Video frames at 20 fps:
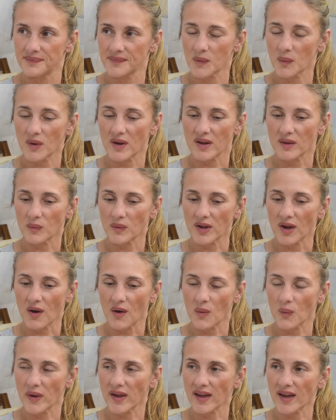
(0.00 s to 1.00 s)
Well, we
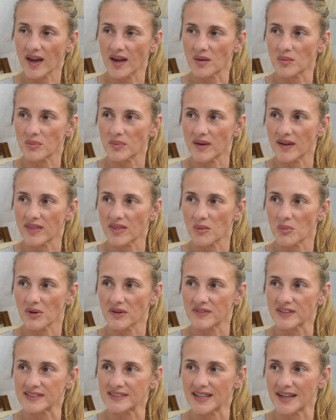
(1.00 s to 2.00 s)
all wake up at the
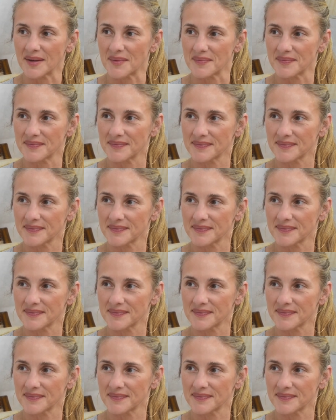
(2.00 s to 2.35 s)
perfect time.